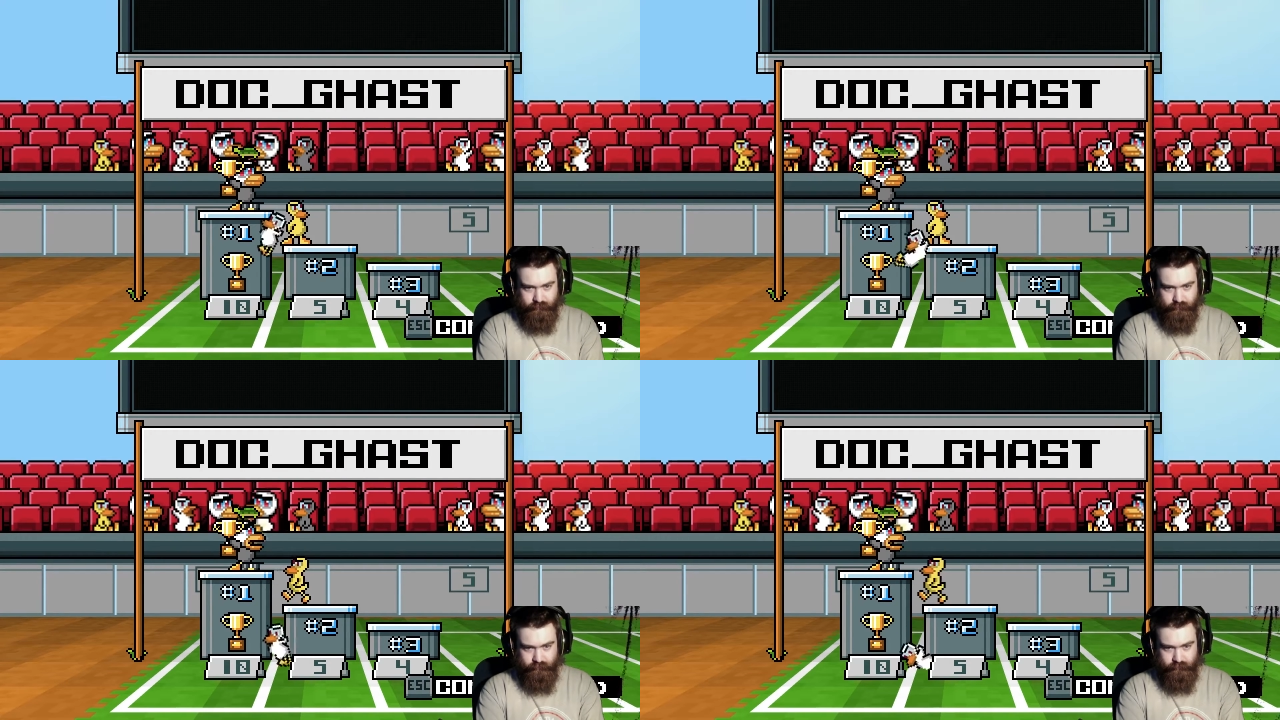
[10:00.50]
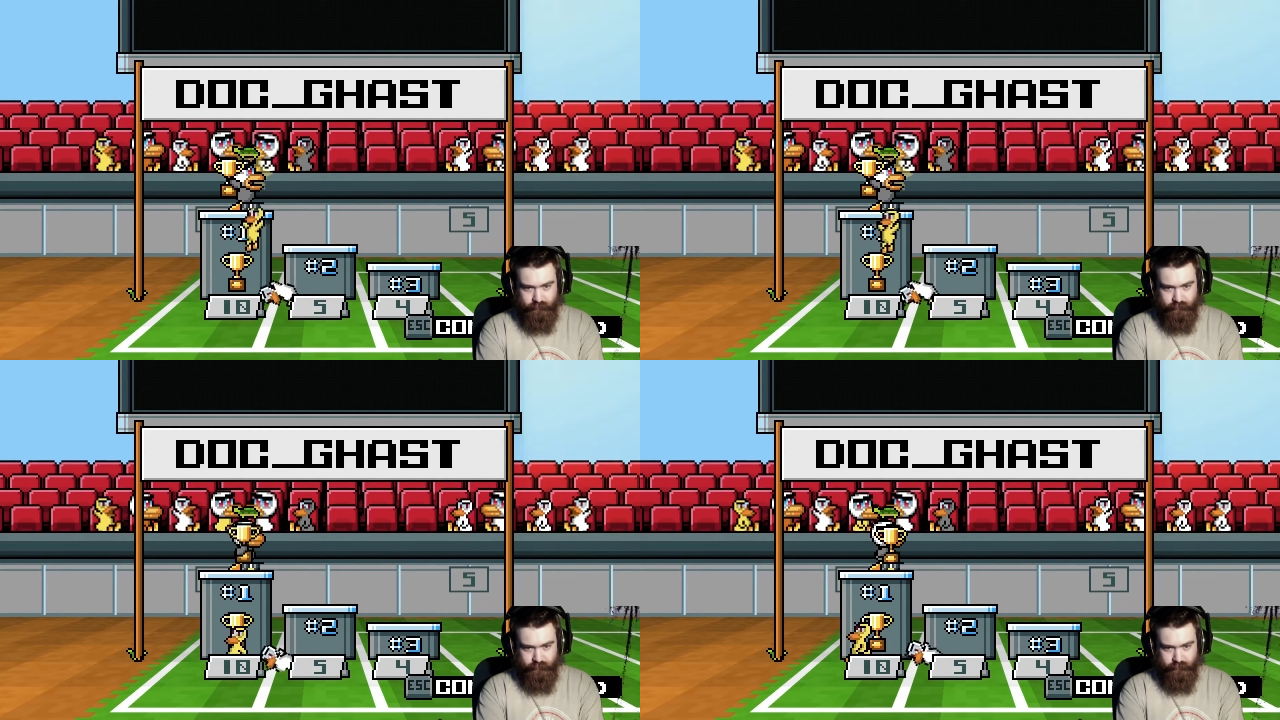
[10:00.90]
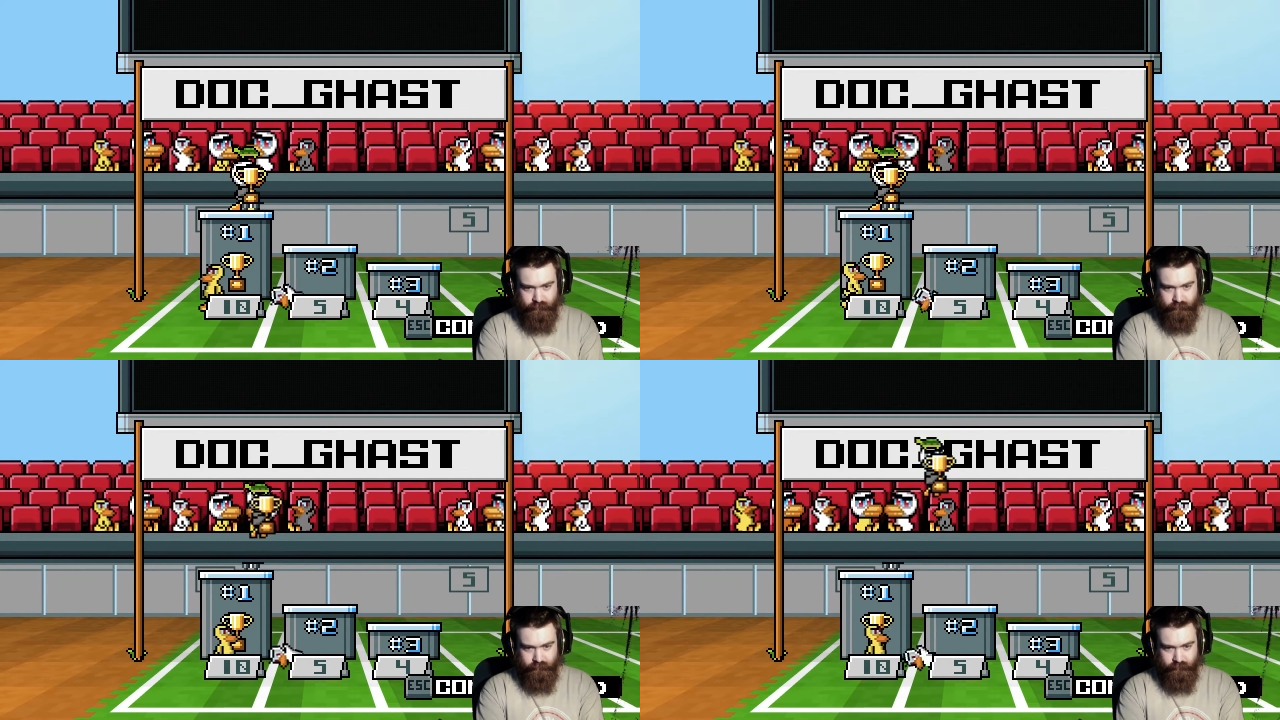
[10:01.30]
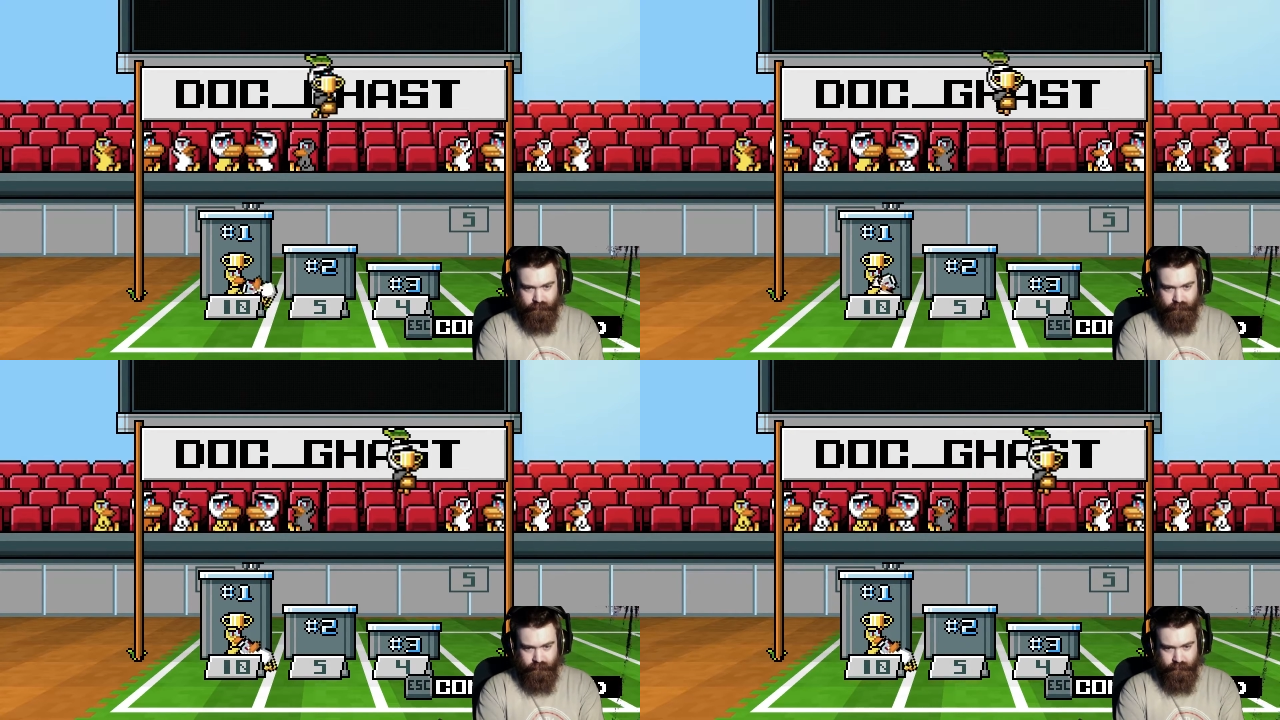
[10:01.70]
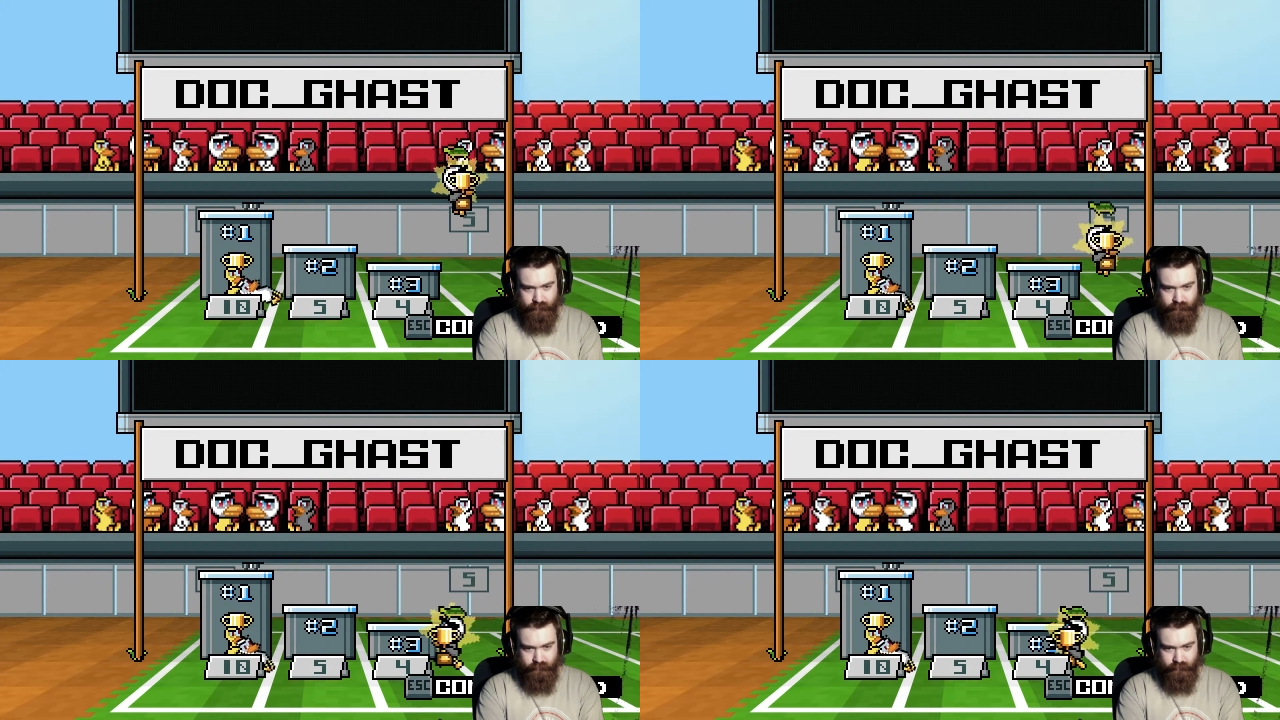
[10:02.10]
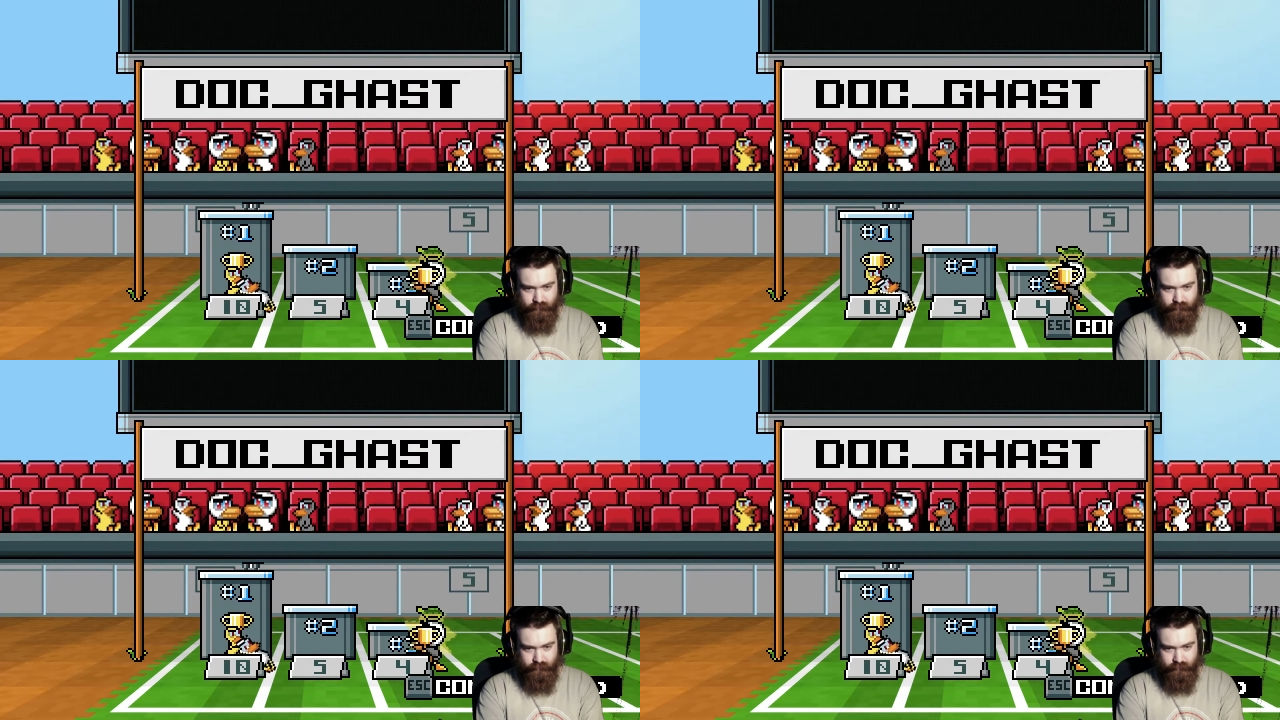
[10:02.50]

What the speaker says: (silence)